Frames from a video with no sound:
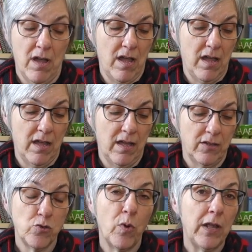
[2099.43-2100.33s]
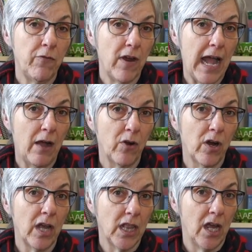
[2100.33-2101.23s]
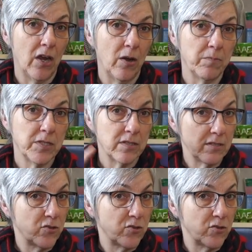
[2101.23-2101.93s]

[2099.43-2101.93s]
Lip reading: a 24-hour alarm,